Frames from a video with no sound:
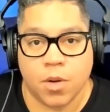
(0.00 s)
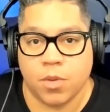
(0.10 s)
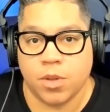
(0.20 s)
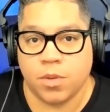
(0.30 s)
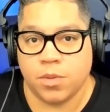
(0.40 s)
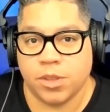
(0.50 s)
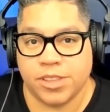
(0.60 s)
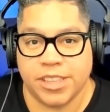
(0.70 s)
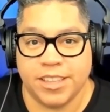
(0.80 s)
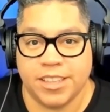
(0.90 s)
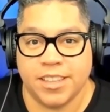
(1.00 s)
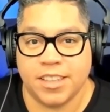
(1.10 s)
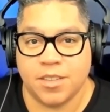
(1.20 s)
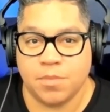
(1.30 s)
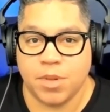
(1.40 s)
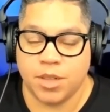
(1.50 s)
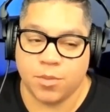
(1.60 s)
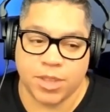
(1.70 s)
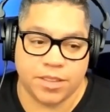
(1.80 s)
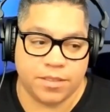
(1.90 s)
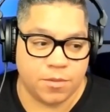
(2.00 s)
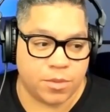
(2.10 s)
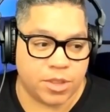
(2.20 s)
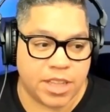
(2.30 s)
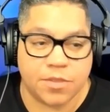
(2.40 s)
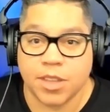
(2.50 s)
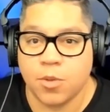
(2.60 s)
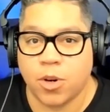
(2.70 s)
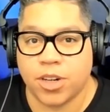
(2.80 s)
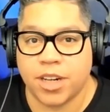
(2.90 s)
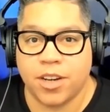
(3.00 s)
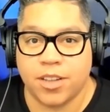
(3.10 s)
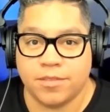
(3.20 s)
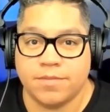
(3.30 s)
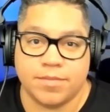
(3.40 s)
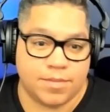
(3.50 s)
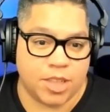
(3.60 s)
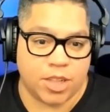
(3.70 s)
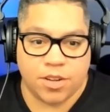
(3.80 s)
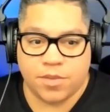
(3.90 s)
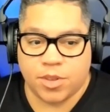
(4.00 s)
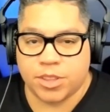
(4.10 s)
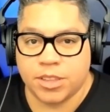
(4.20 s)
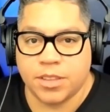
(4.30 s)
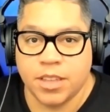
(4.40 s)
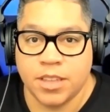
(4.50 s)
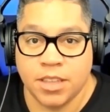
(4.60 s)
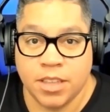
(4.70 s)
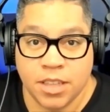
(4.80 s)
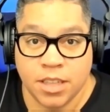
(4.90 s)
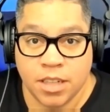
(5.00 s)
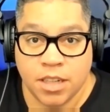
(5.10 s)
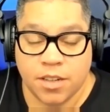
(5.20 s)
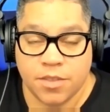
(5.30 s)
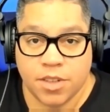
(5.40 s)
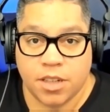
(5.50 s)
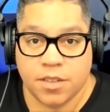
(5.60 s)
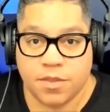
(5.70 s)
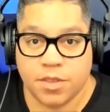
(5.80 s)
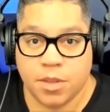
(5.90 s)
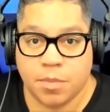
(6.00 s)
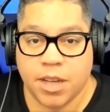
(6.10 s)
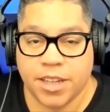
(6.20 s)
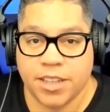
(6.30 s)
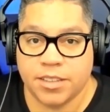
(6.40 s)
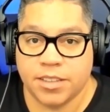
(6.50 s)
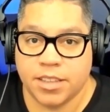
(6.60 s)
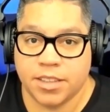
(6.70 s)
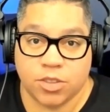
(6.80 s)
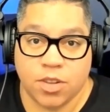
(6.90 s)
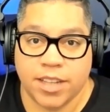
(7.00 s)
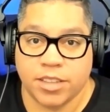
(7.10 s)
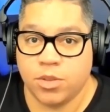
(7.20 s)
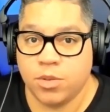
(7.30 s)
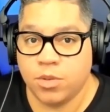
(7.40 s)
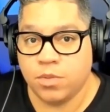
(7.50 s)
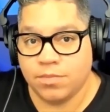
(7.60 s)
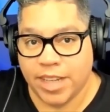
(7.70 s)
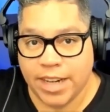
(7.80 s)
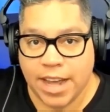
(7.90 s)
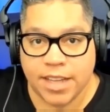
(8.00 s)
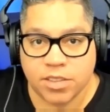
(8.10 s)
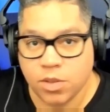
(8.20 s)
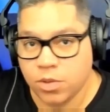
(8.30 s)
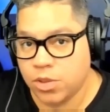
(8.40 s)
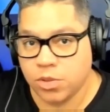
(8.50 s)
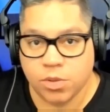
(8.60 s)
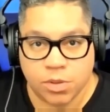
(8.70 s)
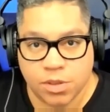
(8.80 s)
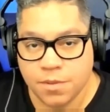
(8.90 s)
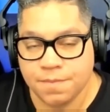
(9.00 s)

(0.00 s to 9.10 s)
we'll see. But we're definitely working on the current version of the plugins and trying to enhance those tools.